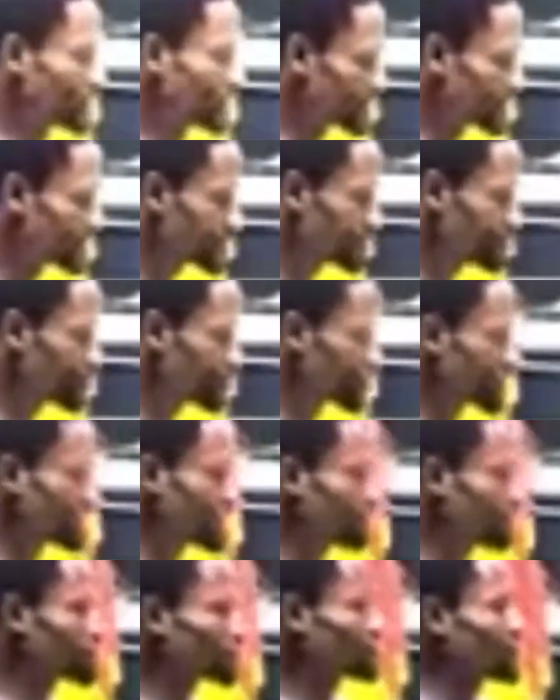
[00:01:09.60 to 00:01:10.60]
because there was
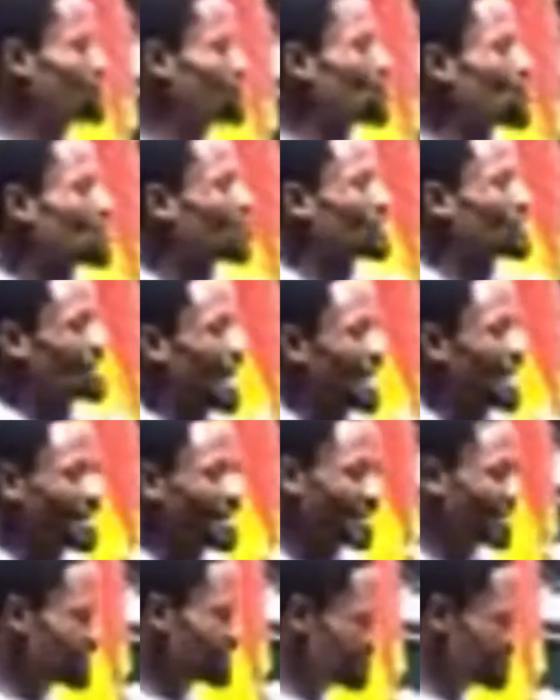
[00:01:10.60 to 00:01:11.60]
no water in
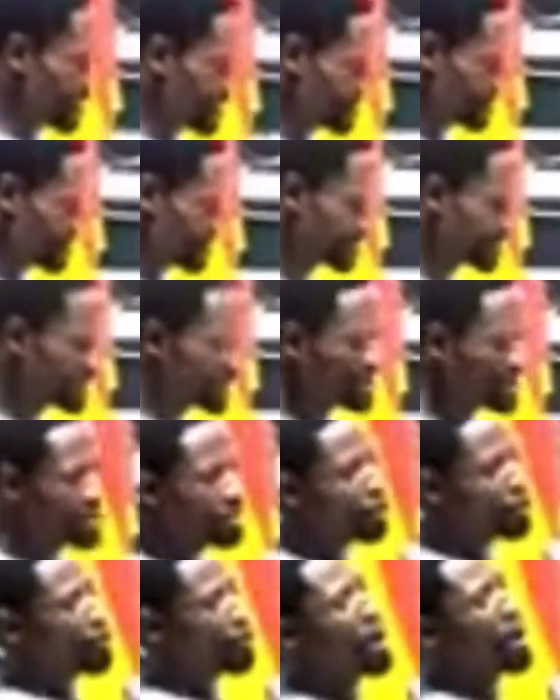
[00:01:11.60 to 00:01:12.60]
me.
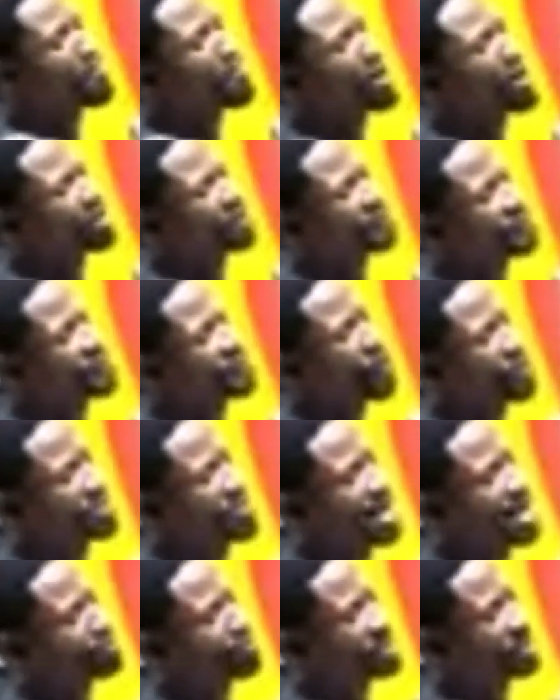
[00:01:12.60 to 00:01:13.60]
Common phone that
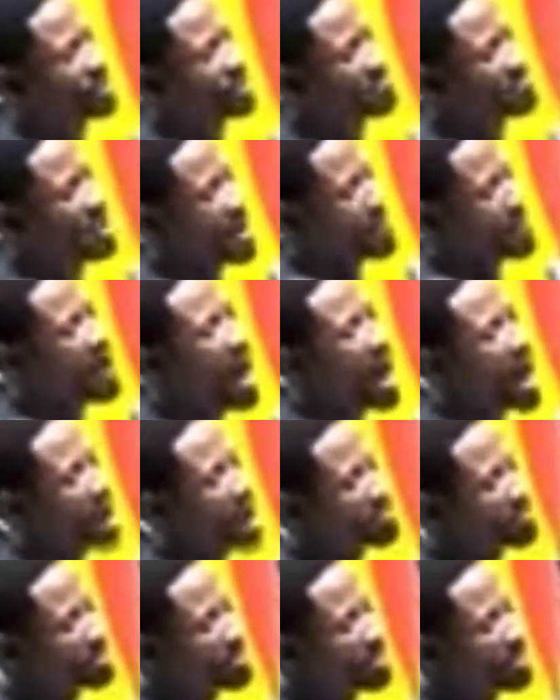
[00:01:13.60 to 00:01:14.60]
was in my palm,
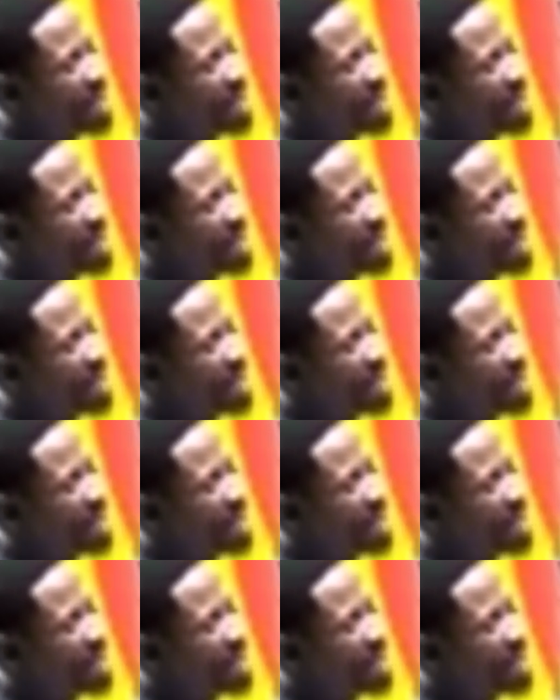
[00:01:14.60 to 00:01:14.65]
I